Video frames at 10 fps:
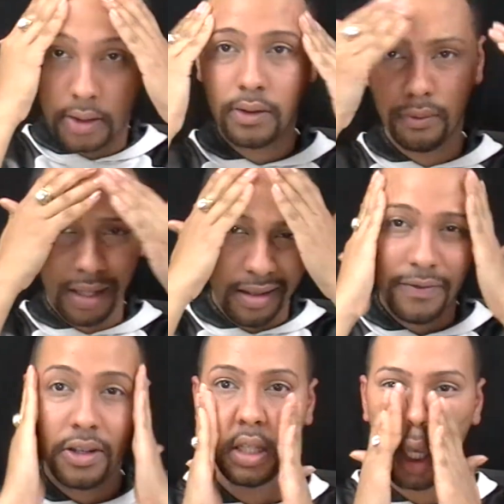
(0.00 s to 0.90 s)
so it's really
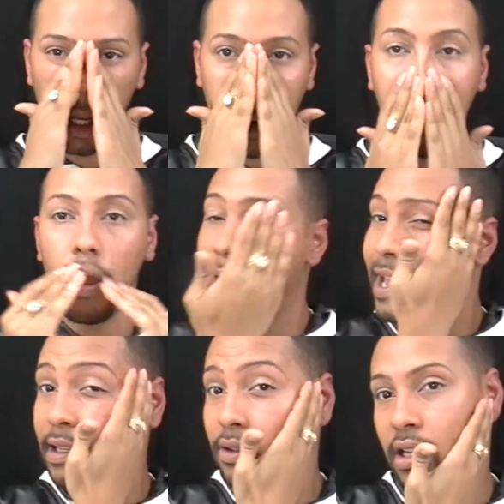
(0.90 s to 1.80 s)
good for your skin,
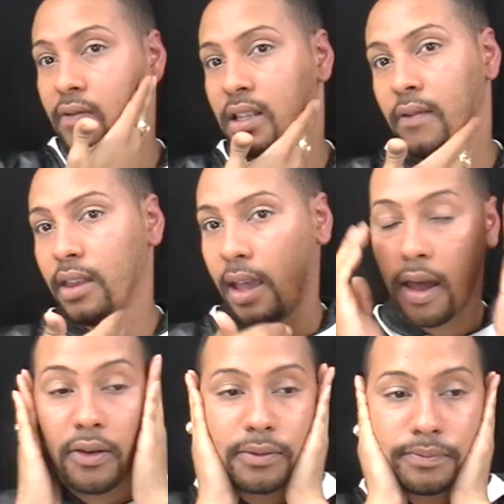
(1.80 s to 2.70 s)
and it sort of evens everything
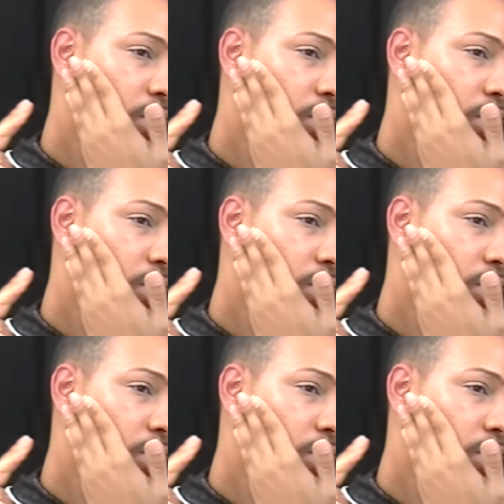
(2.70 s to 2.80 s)
out.